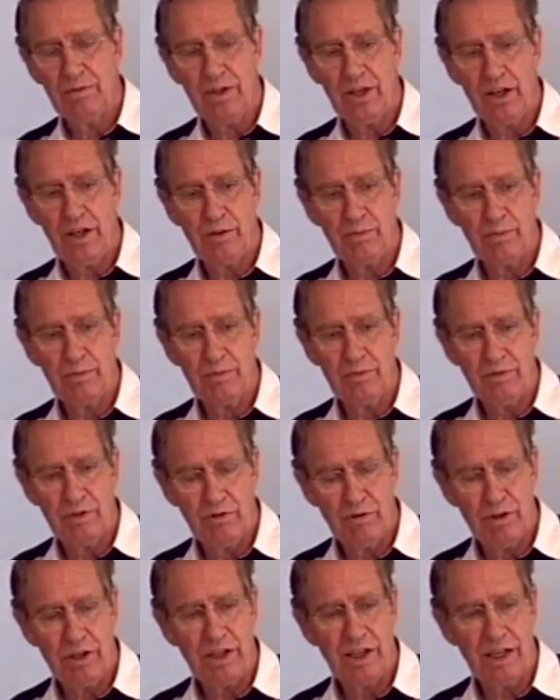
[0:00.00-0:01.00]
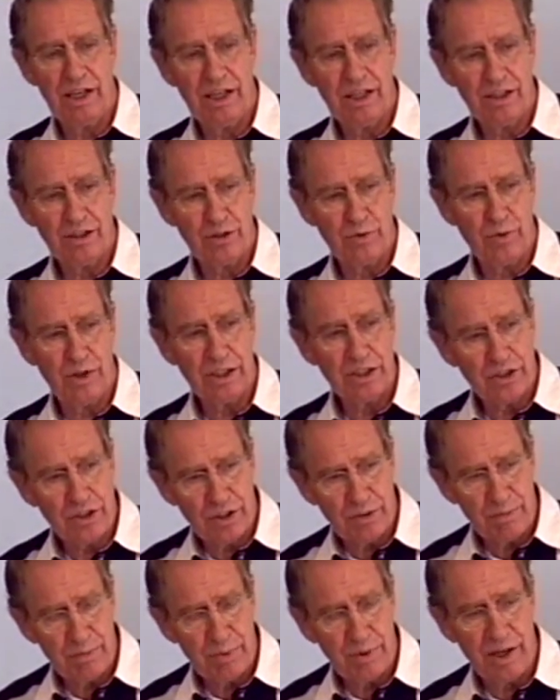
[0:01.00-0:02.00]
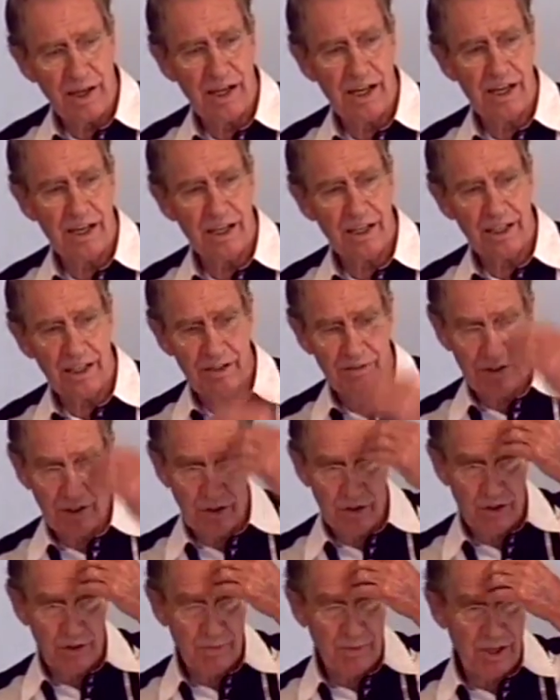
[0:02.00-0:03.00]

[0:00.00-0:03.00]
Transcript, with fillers: Im- realize what's implied, even though it may